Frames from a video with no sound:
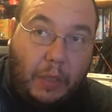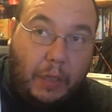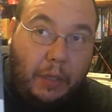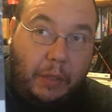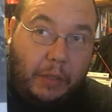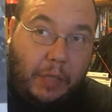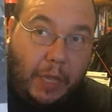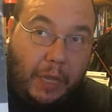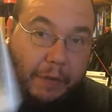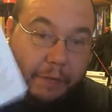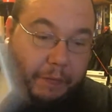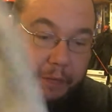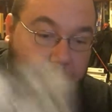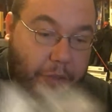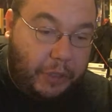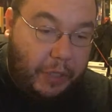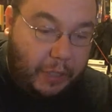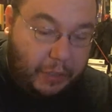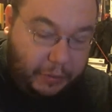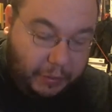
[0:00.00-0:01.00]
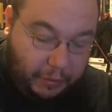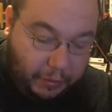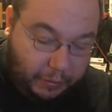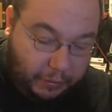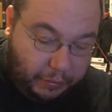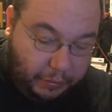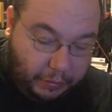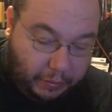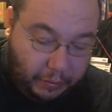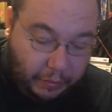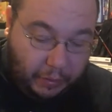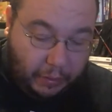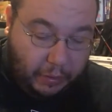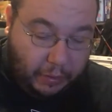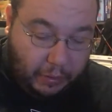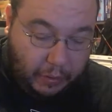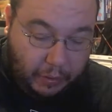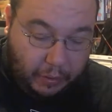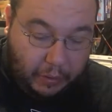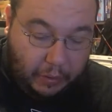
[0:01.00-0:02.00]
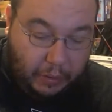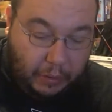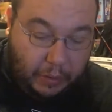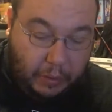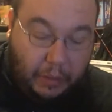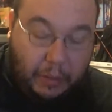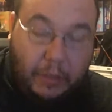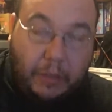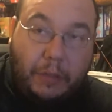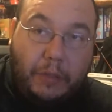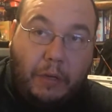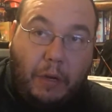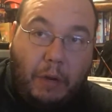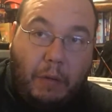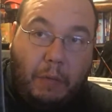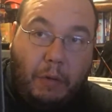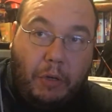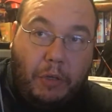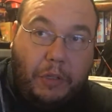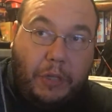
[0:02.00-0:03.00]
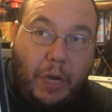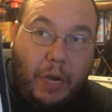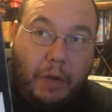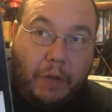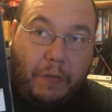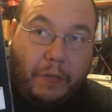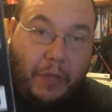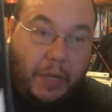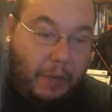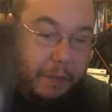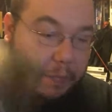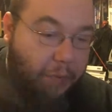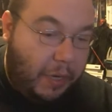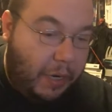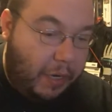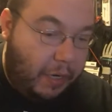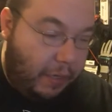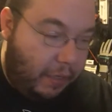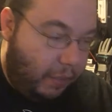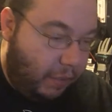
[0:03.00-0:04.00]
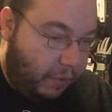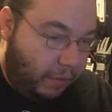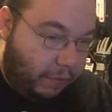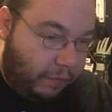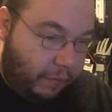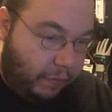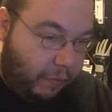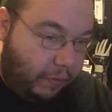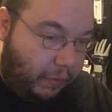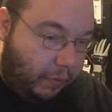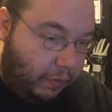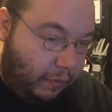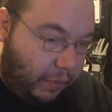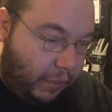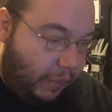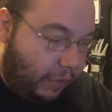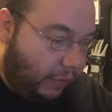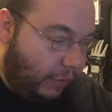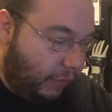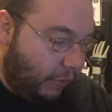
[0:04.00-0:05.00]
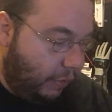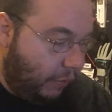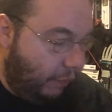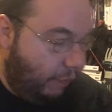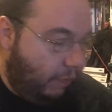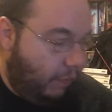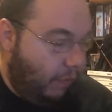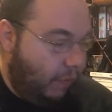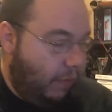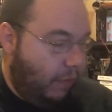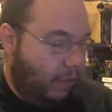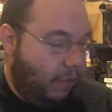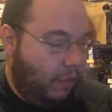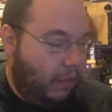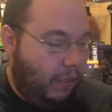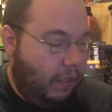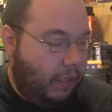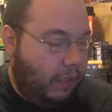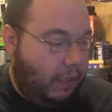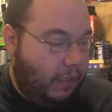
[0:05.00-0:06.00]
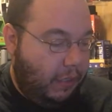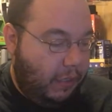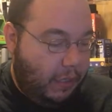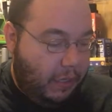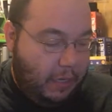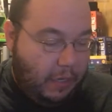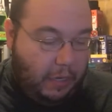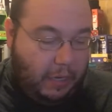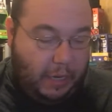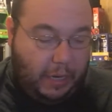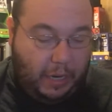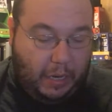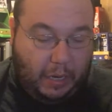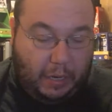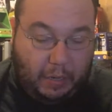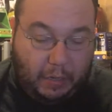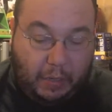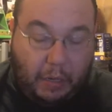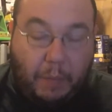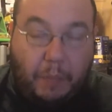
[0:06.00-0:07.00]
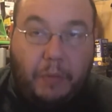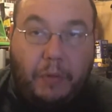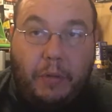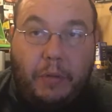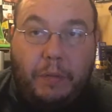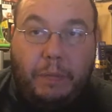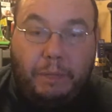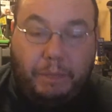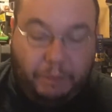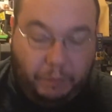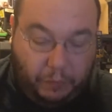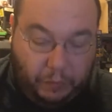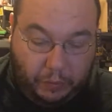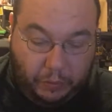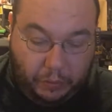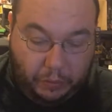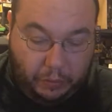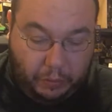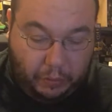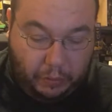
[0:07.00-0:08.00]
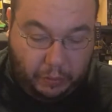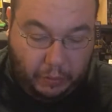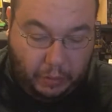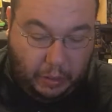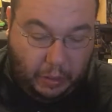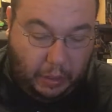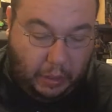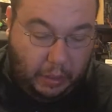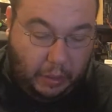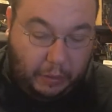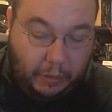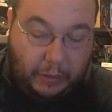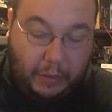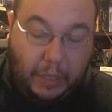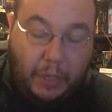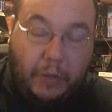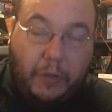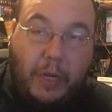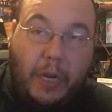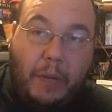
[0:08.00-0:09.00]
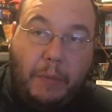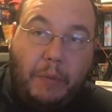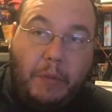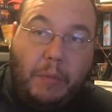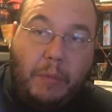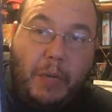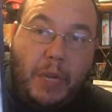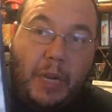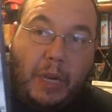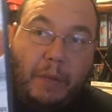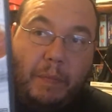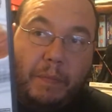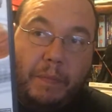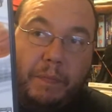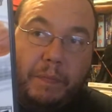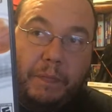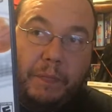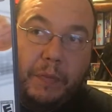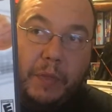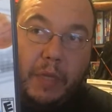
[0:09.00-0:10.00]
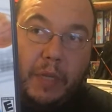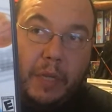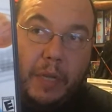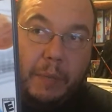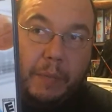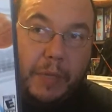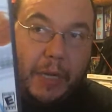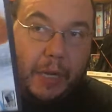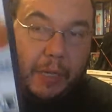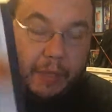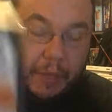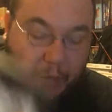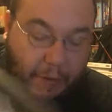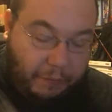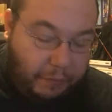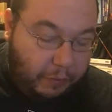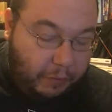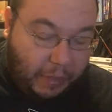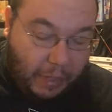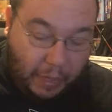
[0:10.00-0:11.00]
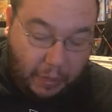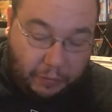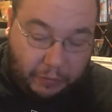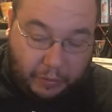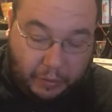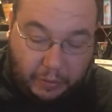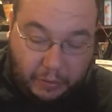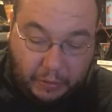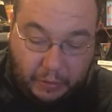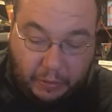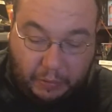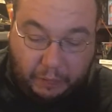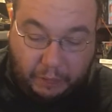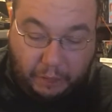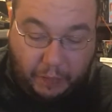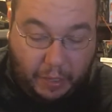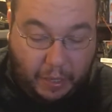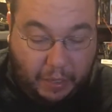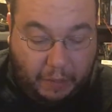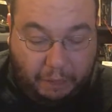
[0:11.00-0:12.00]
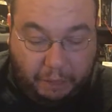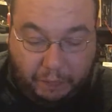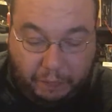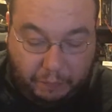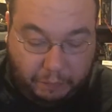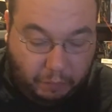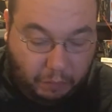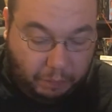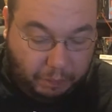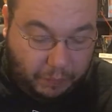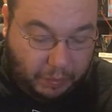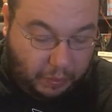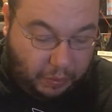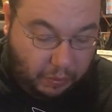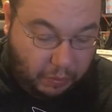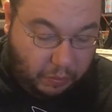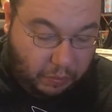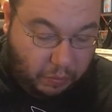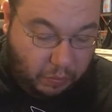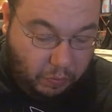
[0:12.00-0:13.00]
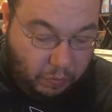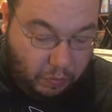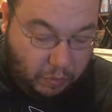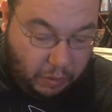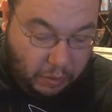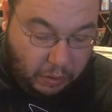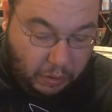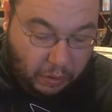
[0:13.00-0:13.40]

Aladdin for Genesis, Star Wars Shadow of the Empire for N64, and a couple Nintendo GameCube game, NBA Live 2005, Whoop-de-Doo,